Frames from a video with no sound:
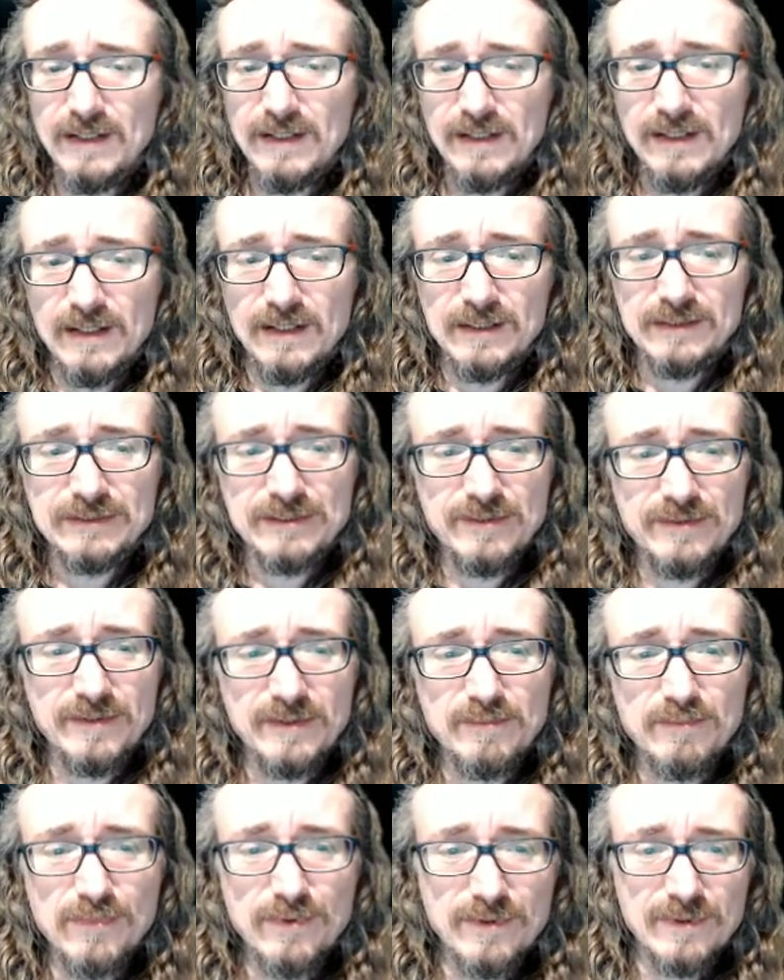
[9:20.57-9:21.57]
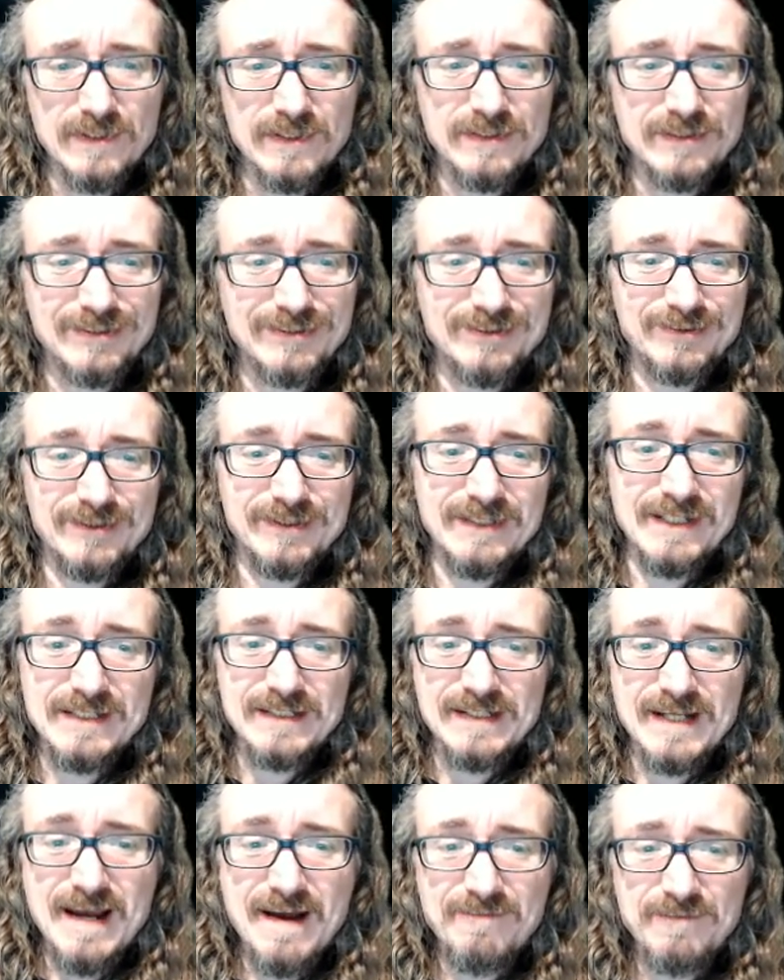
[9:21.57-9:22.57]
Uh, so the moral of the story
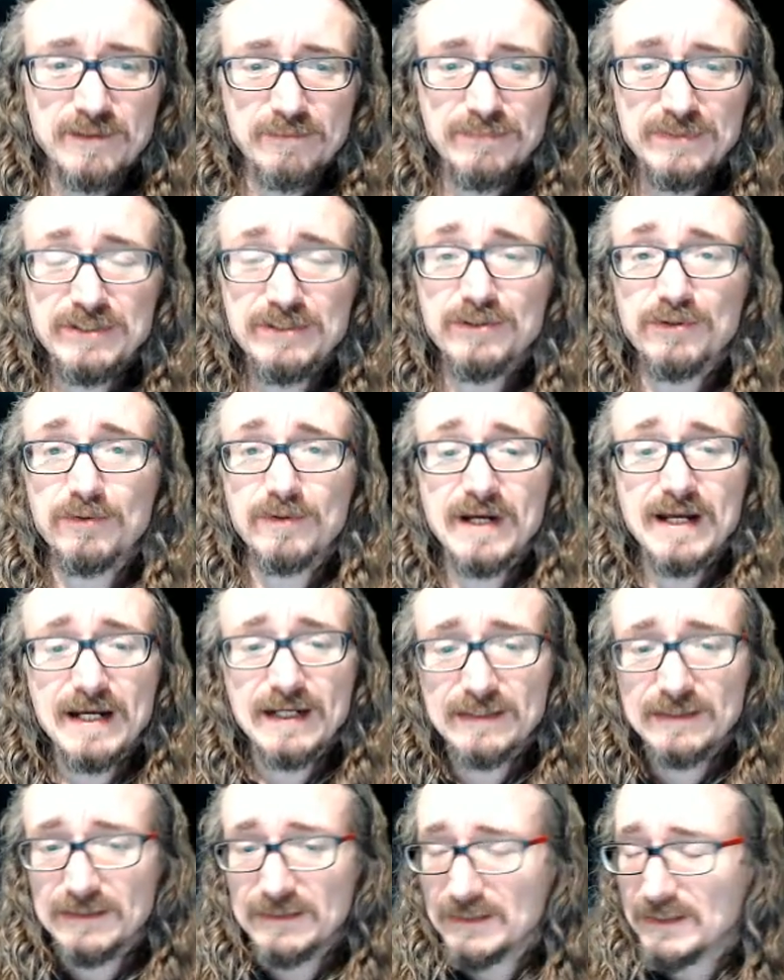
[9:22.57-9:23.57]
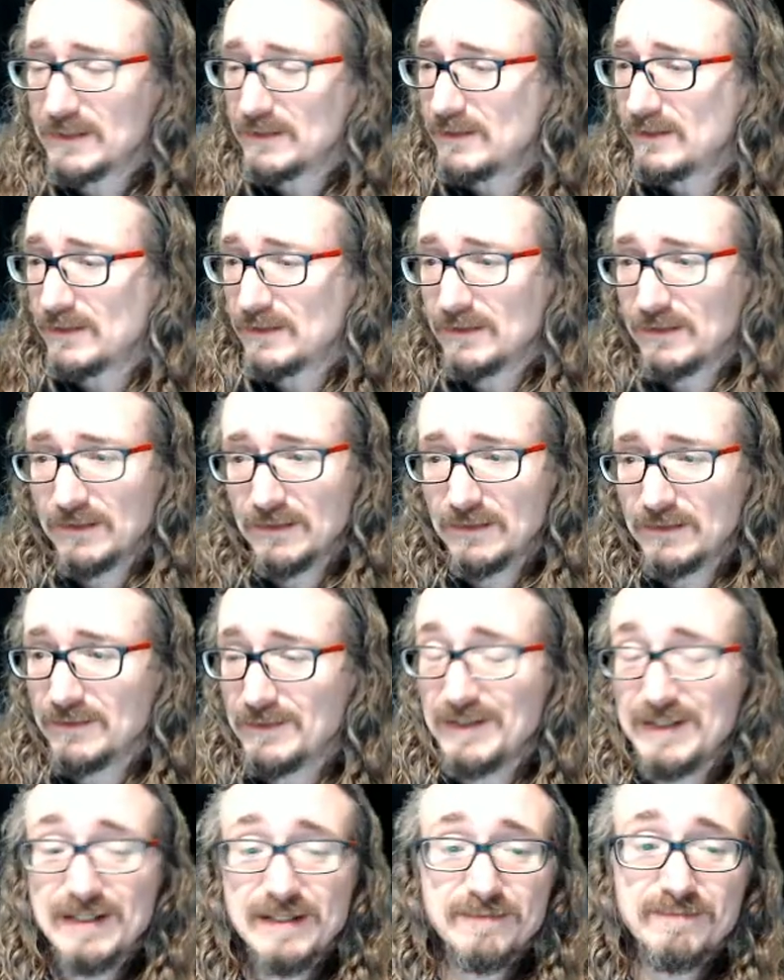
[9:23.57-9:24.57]
doesn't have to be direct again,
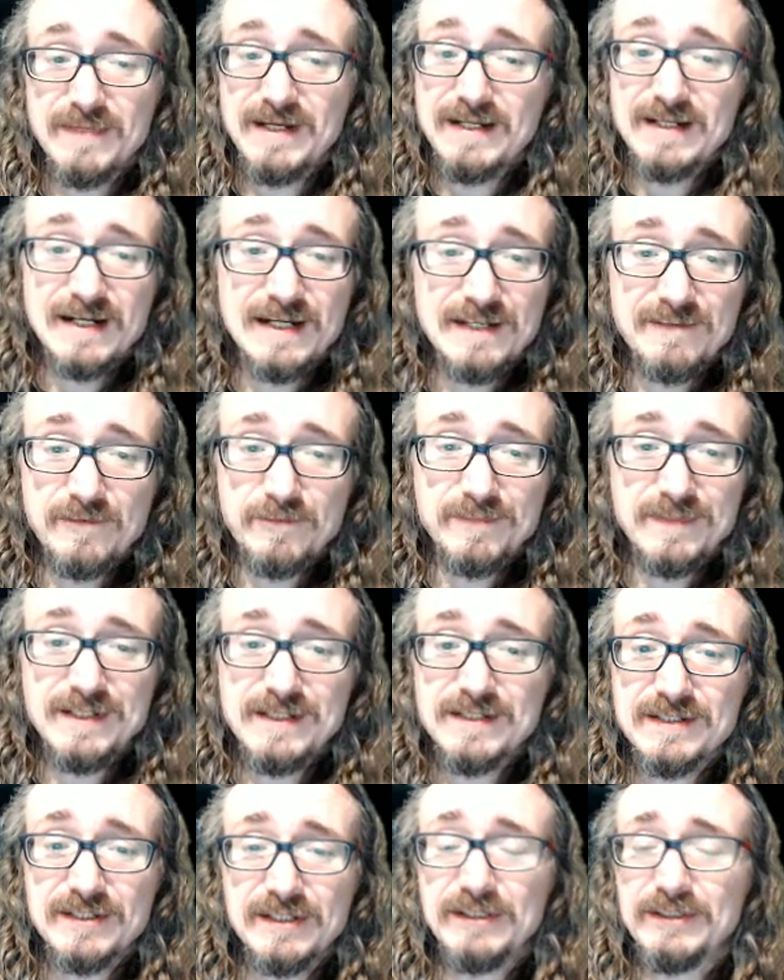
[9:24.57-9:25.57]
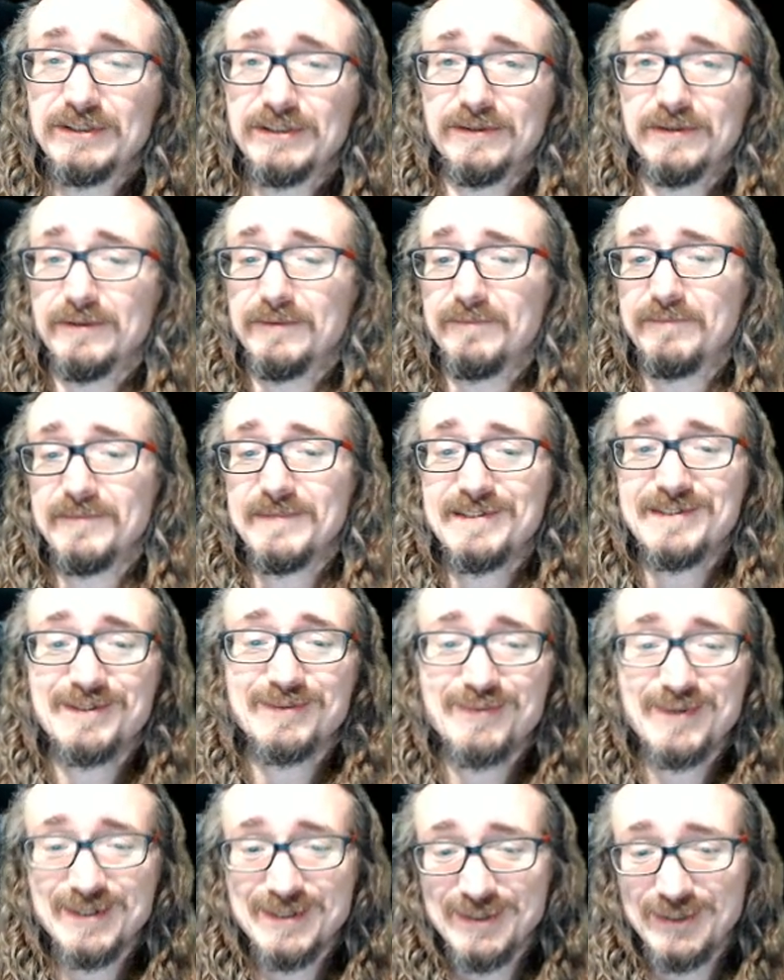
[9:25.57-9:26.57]
and it may not even be intentional. This is
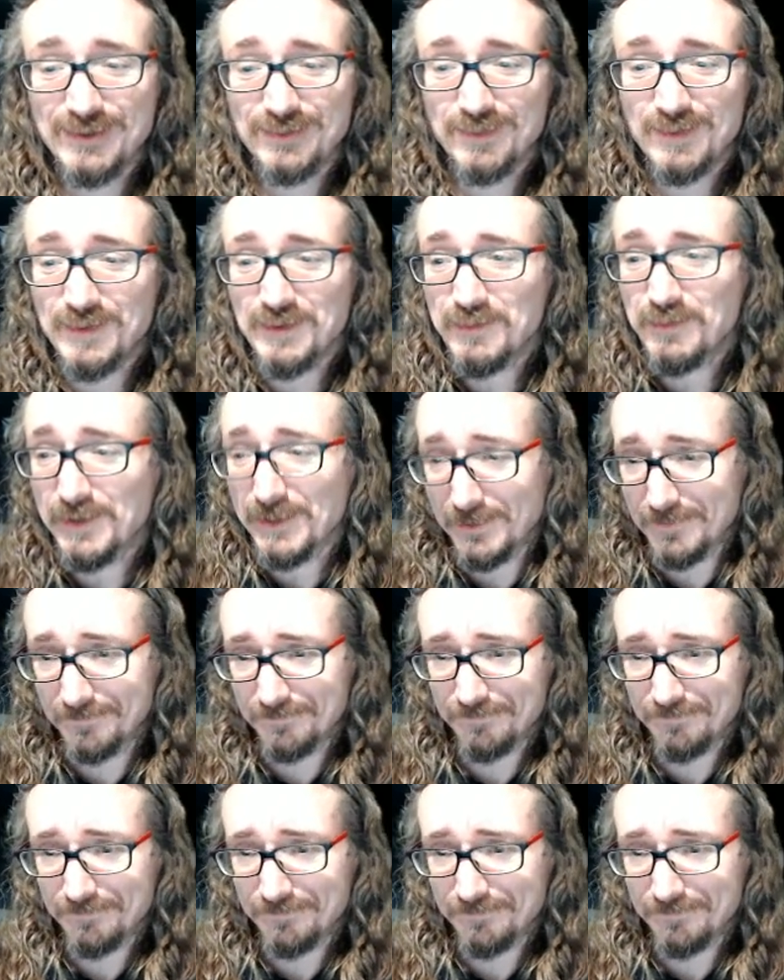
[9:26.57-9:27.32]
what gets really weird.